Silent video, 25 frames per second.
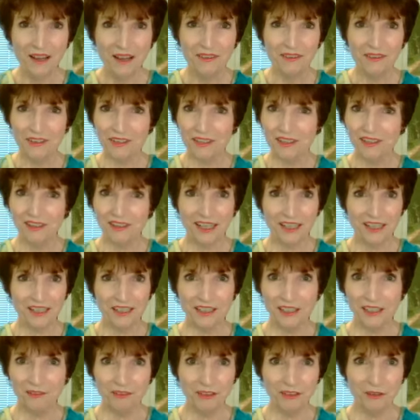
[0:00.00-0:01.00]
There's a lot of
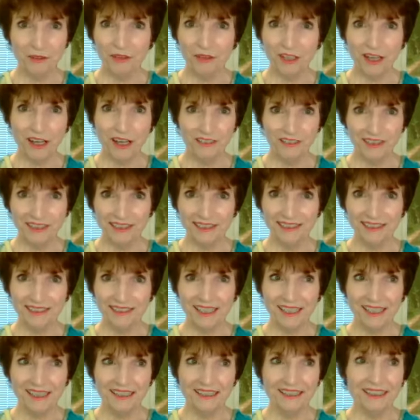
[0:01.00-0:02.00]
stuff going on these
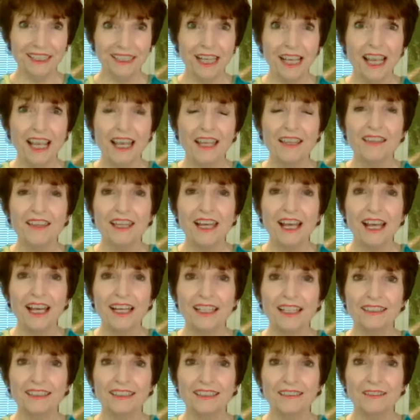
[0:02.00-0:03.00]
days
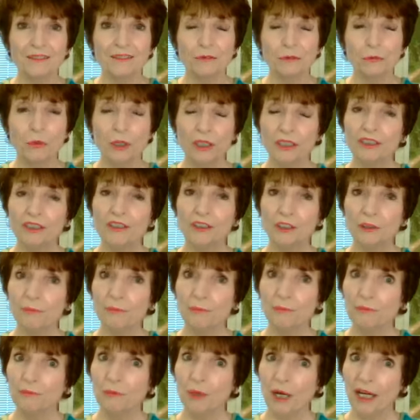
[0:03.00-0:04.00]
that one could
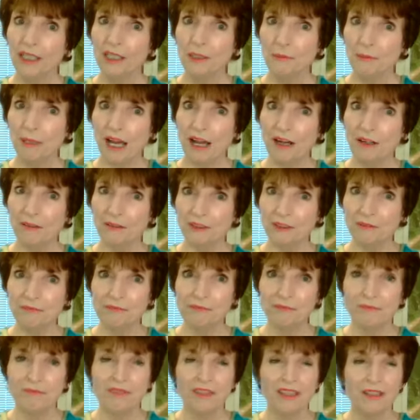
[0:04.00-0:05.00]
whine about,
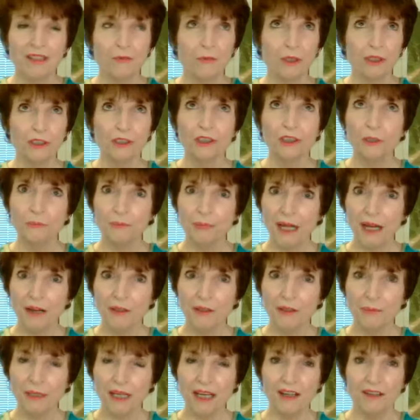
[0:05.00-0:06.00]
one could
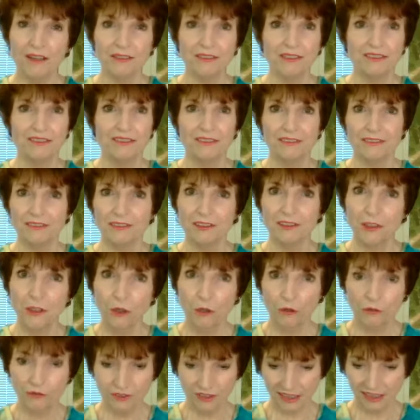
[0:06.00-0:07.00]
pout about.
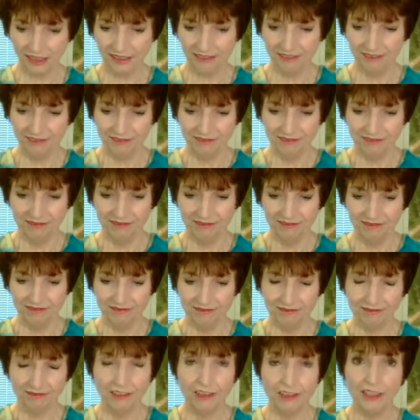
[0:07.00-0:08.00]
COVID,
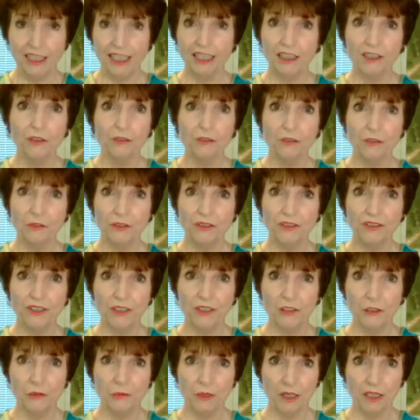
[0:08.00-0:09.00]
you can't go do the
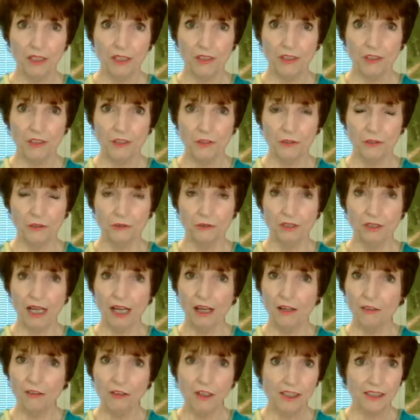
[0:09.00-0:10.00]
things you want to do.
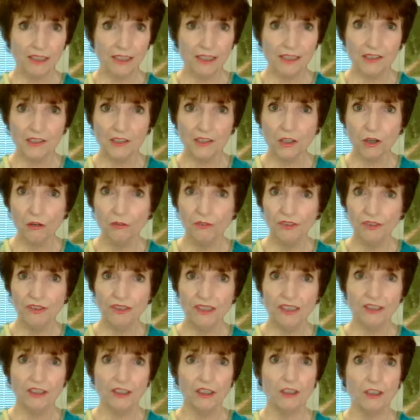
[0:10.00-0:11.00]
How long is this COVID
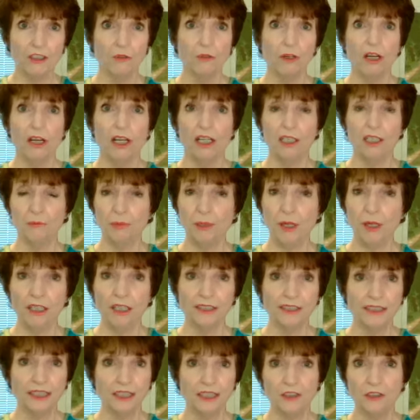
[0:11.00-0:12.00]
thing going to go on?
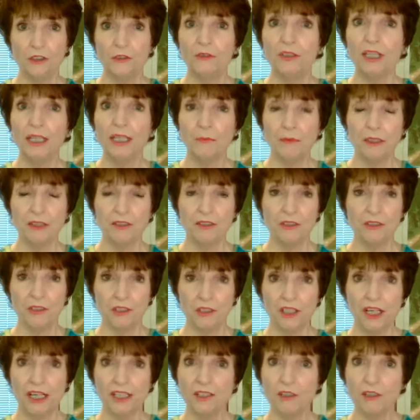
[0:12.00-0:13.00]
Politics, you name it. There's
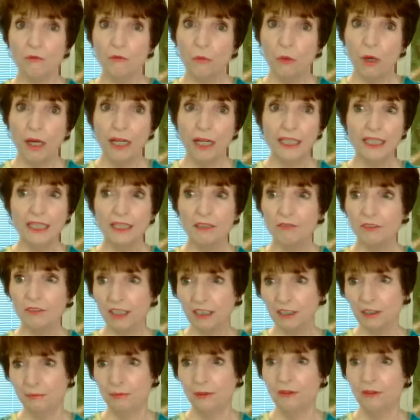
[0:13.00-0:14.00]
lots of whining
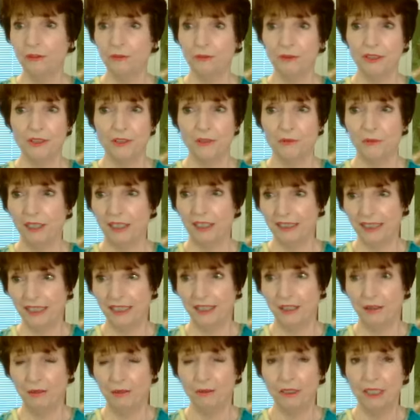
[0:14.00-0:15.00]
available to us right
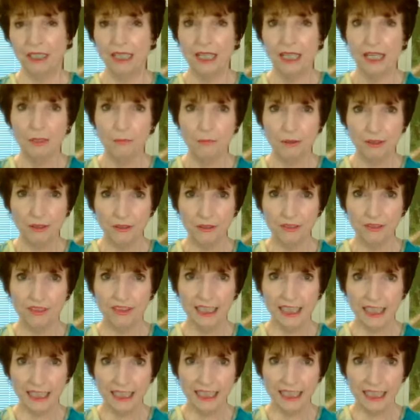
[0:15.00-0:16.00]
now. But the
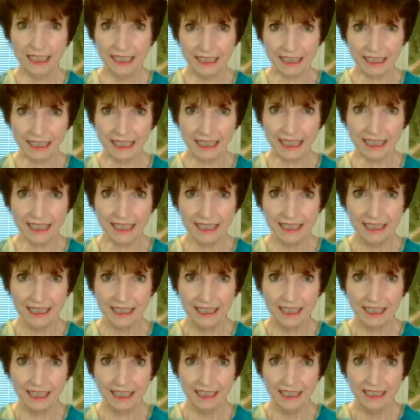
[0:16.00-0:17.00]
thing is,
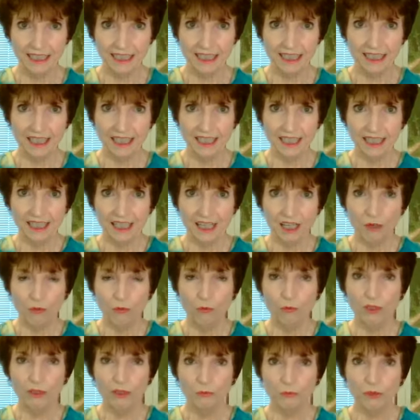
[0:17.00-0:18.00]

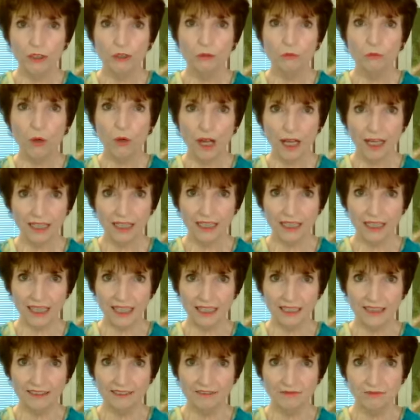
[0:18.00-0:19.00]
when we're
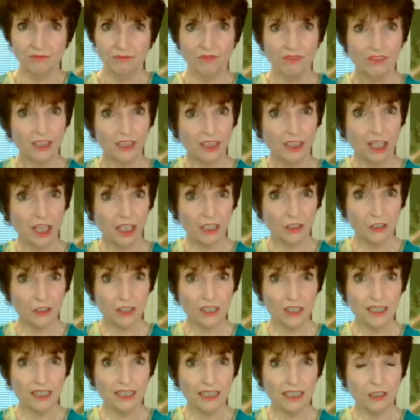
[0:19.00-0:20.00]
whining,
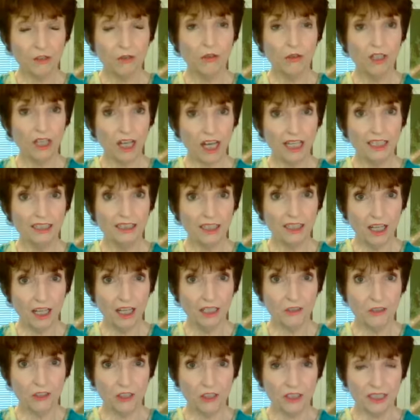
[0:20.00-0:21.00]
consciously or
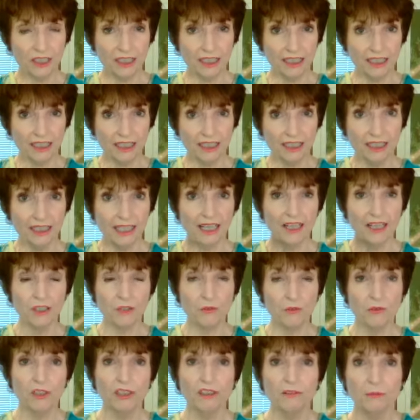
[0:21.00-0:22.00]
unconsciously,
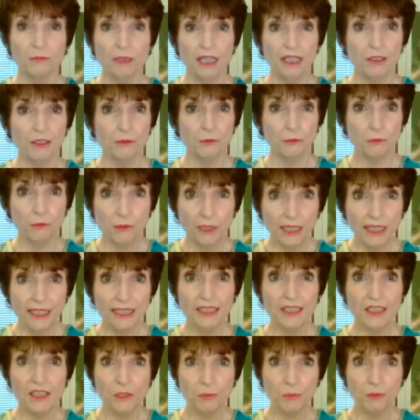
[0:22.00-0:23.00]
as one of my
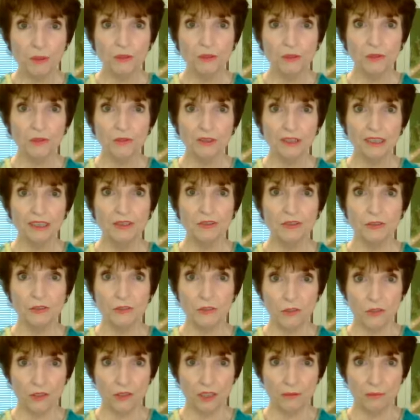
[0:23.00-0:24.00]
greatest spiritual
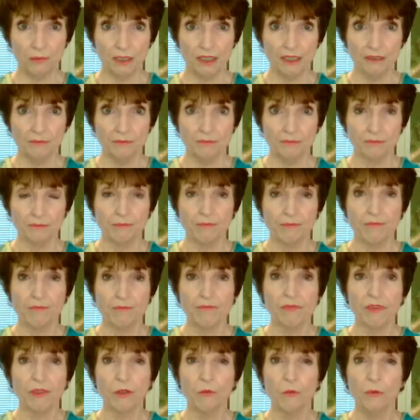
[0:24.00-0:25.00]
teachers taught me,
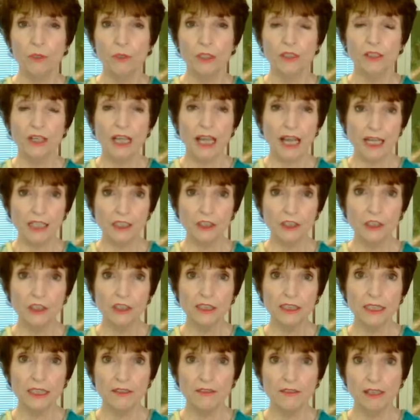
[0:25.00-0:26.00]
we are
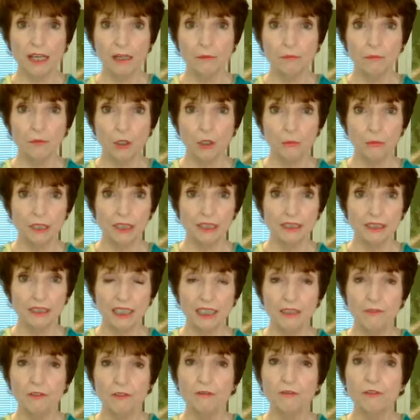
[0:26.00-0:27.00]
actually in that moment,
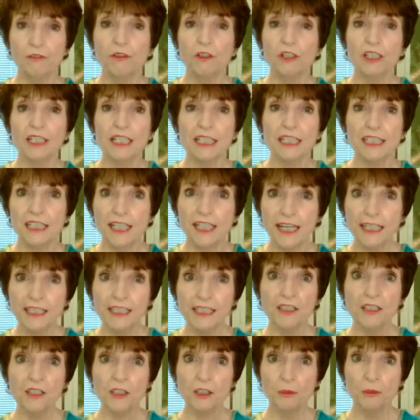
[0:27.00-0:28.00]
even for a
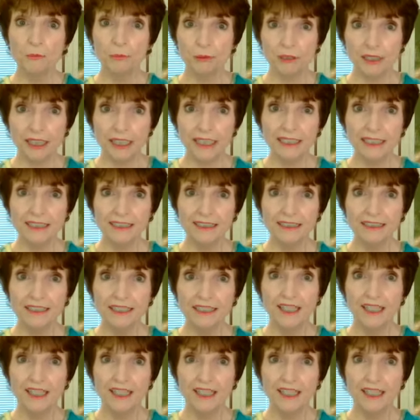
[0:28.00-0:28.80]
slightest complaint,